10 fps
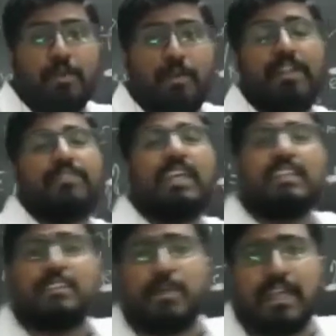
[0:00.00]
moment. If there
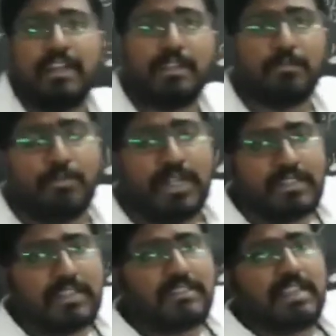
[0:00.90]
is a magnetic moment,
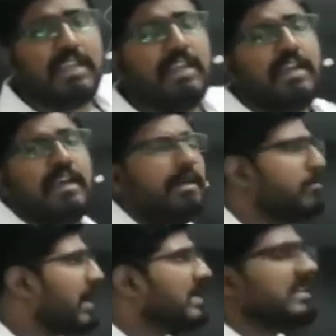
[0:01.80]
there is a
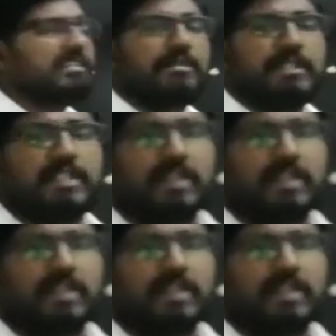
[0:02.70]
magnetism in